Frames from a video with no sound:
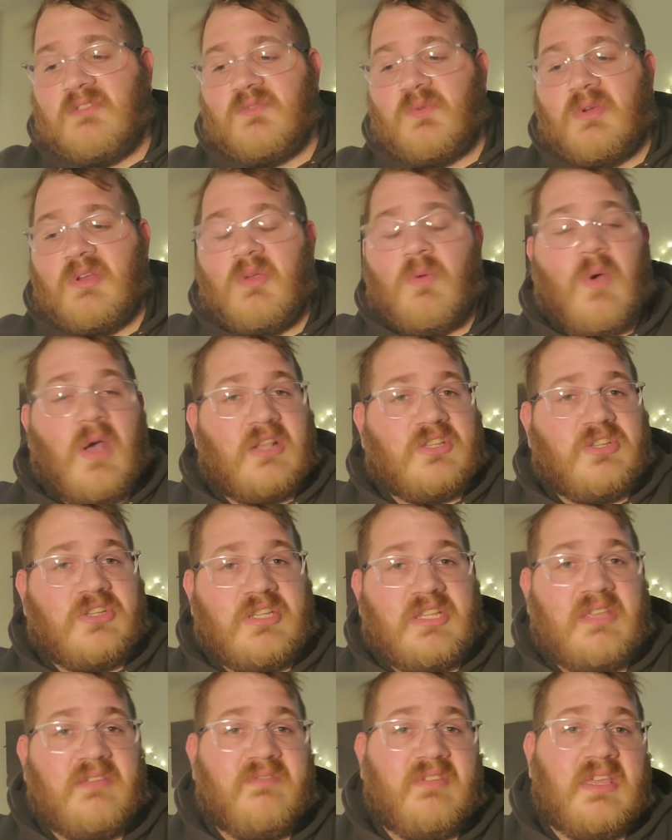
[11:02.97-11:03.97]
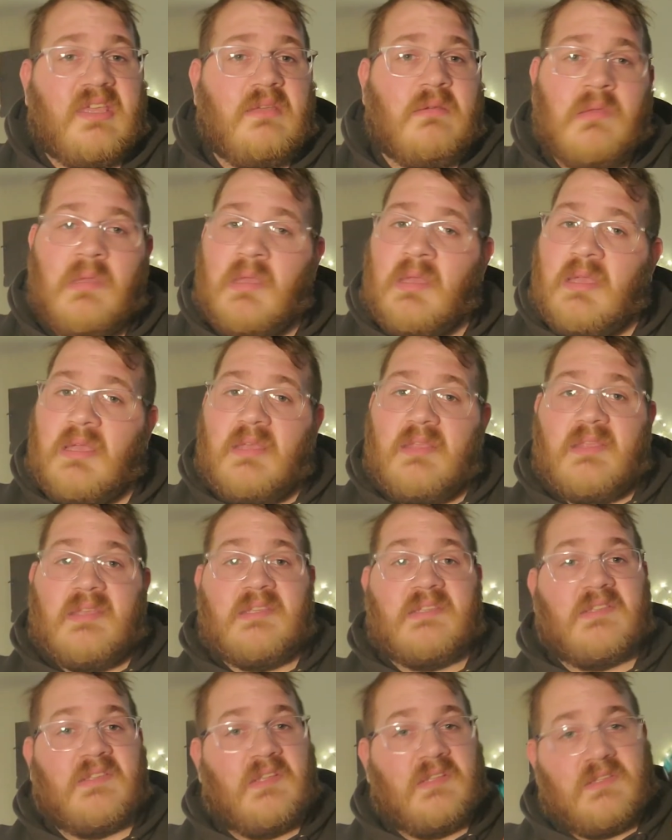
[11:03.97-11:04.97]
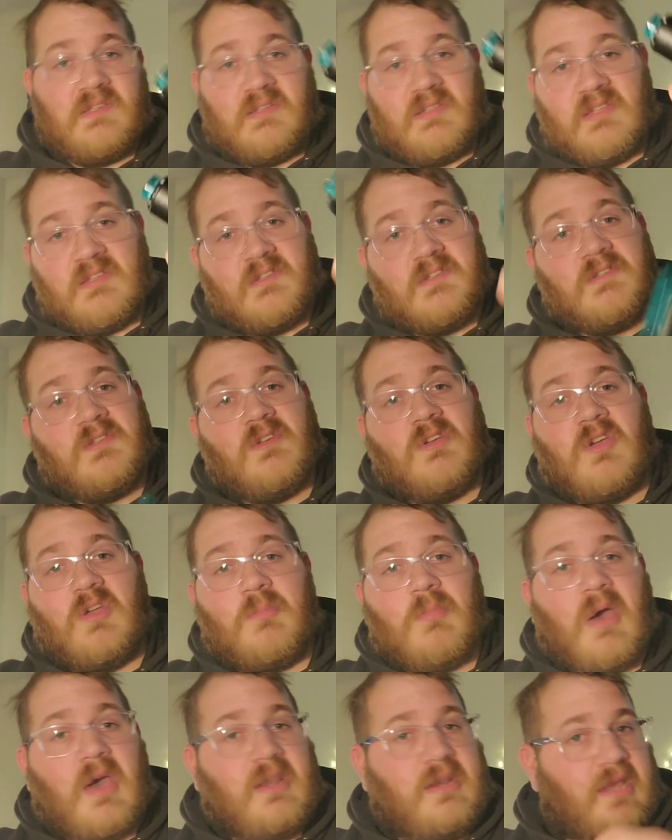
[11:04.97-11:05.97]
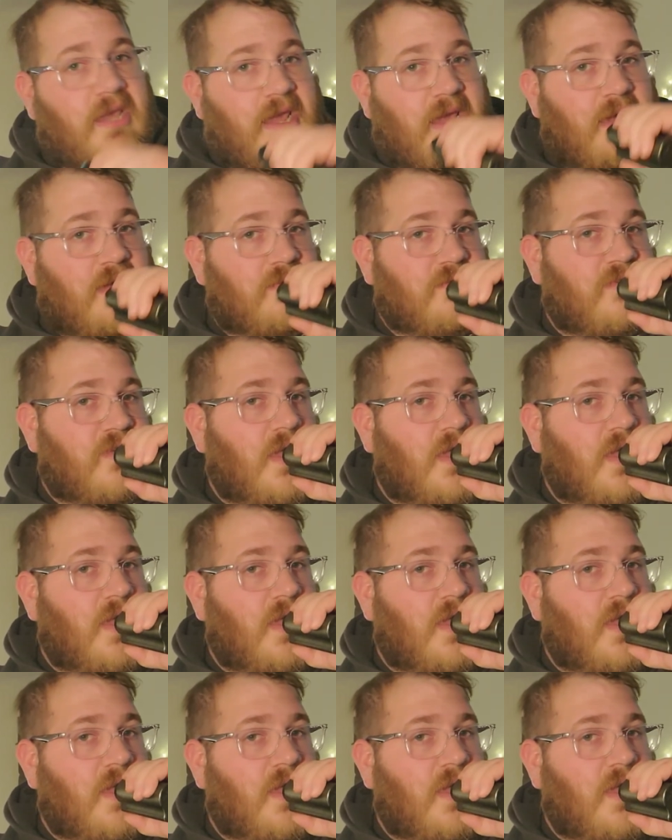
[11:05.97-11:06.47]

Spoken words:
while you're watching TV, this is a good mod to have.